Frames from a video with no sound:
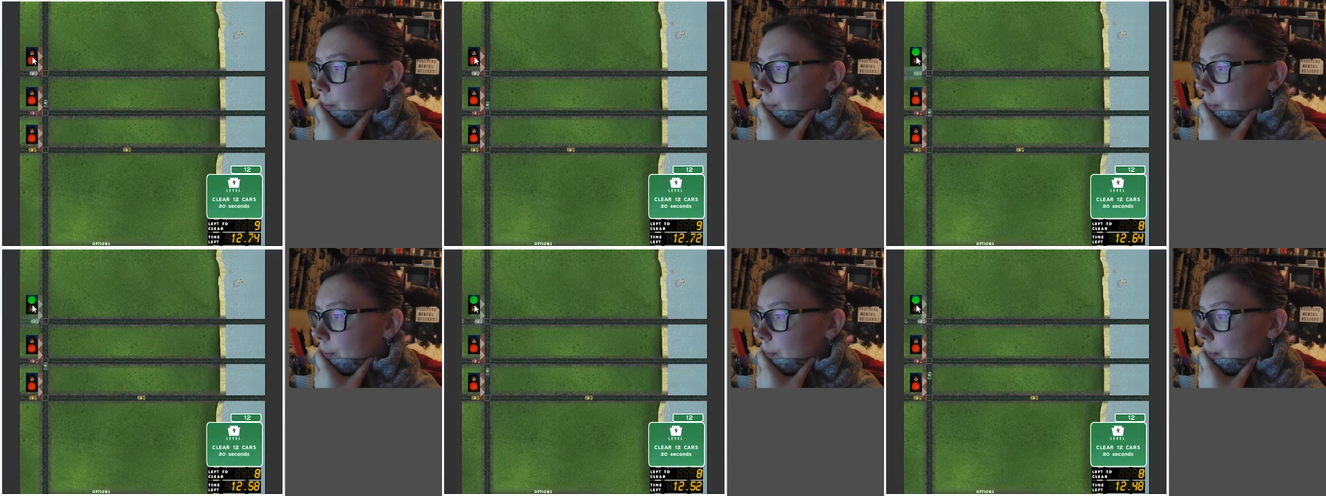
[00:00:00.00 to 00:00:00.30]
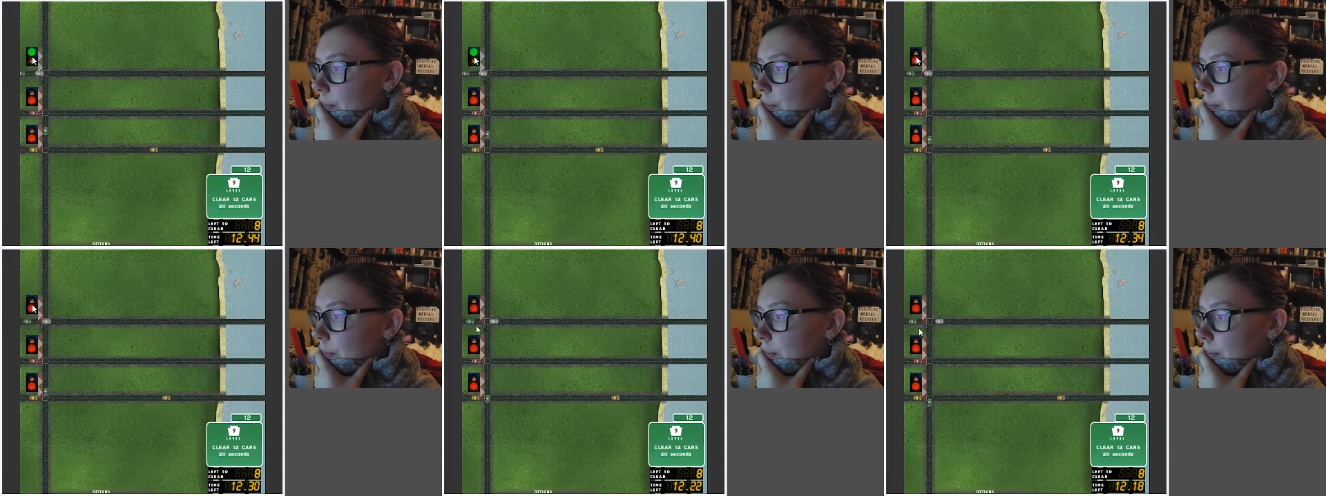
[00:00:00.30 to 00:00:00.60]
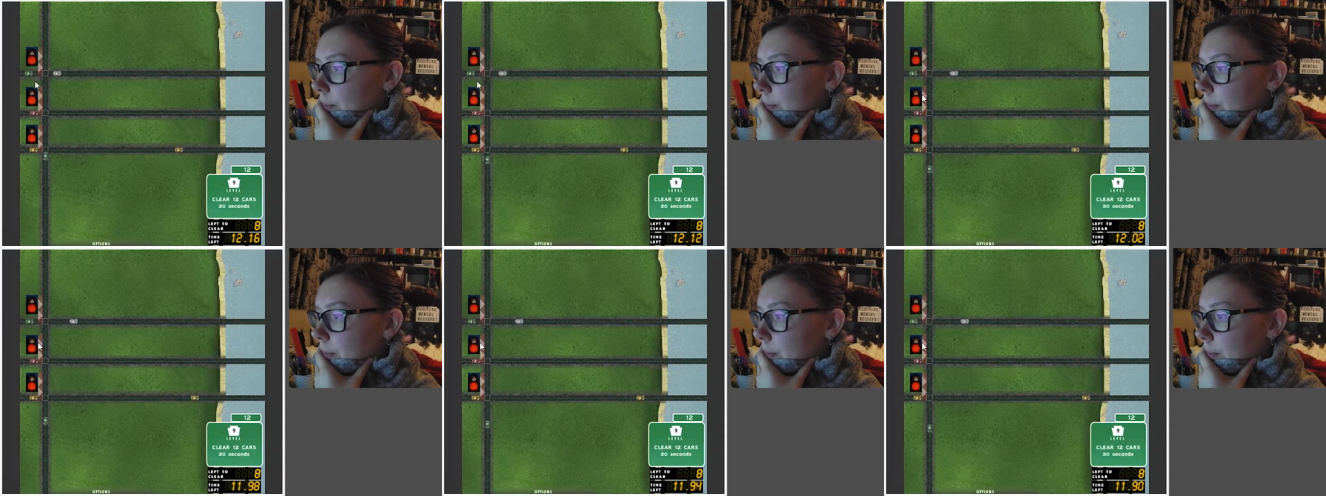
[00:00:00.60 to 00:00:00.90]

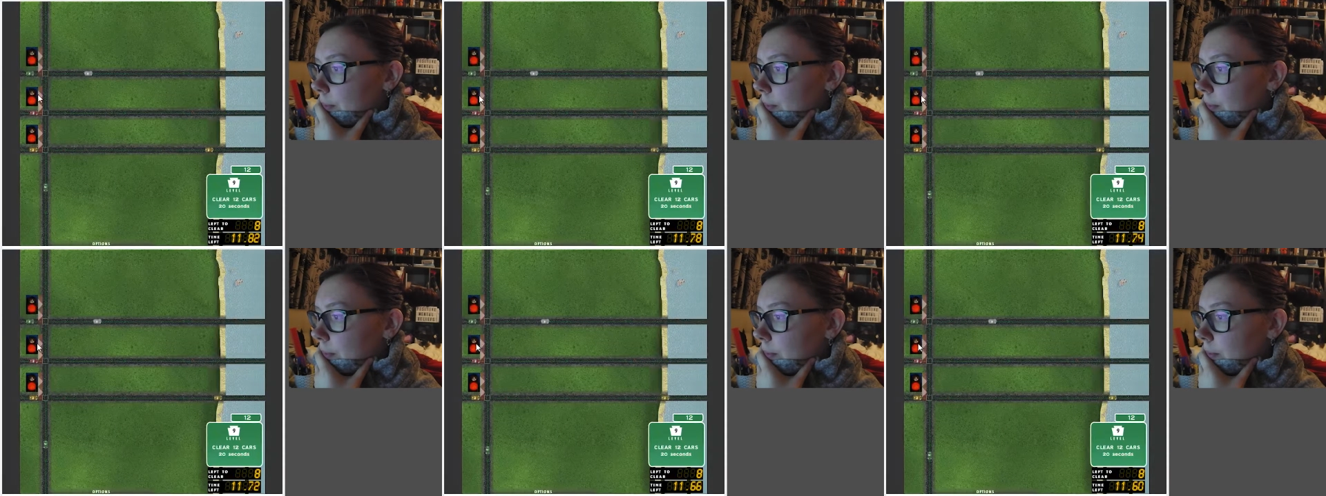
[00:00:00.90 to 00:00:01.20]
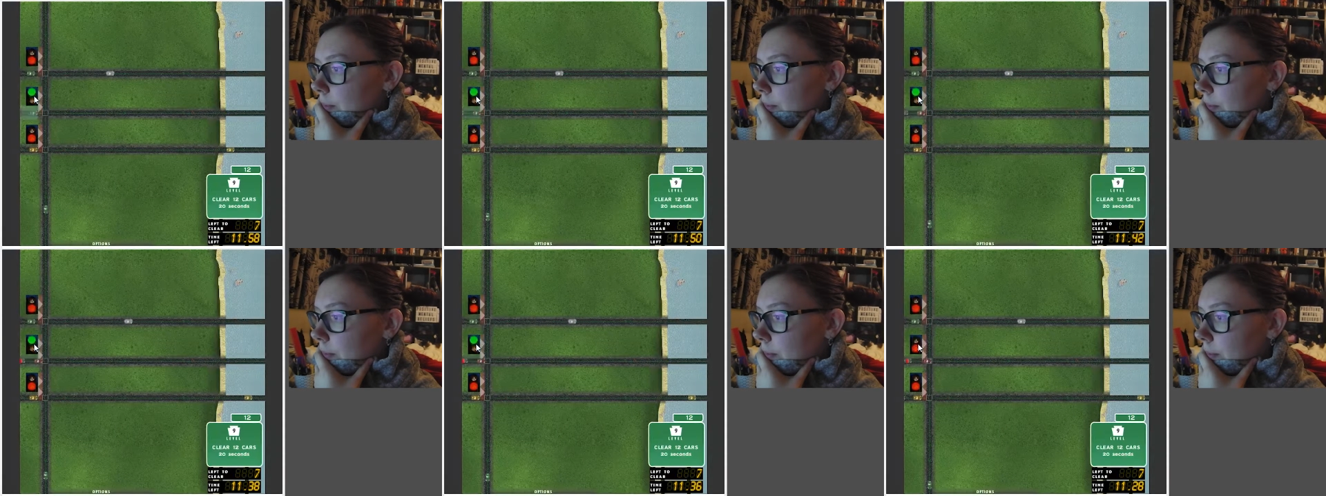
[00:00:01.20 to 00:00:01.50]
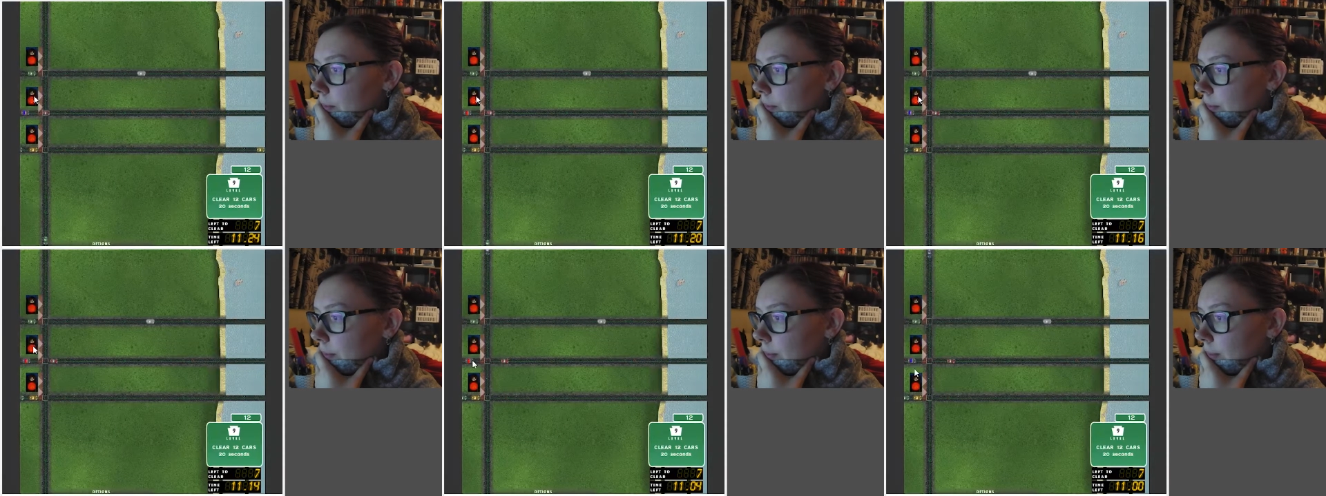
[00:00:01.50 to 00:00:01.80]

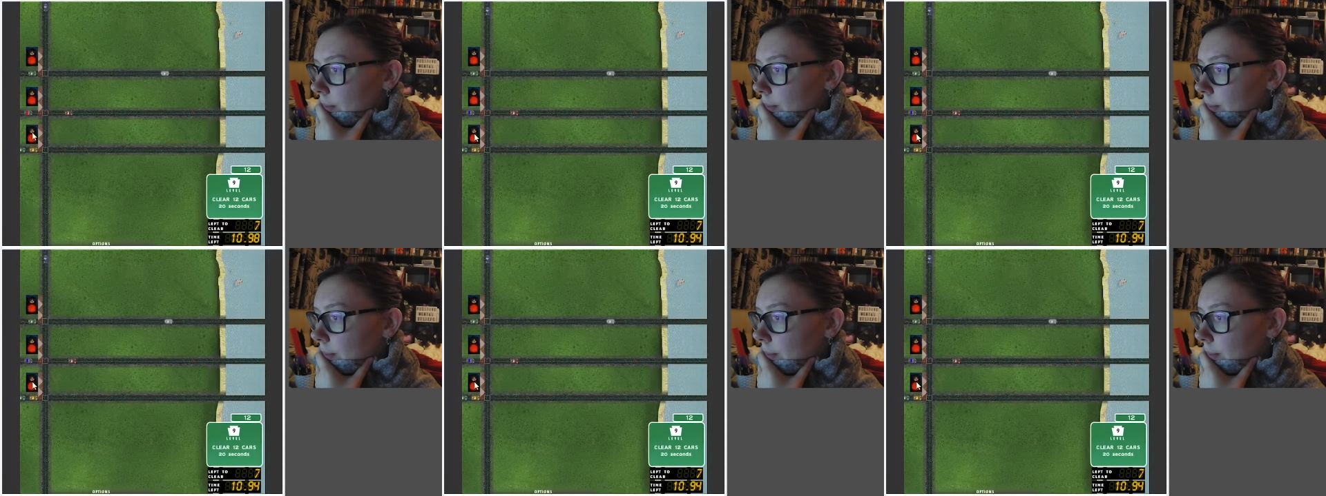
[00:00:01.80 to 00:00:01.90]
(no one is talking)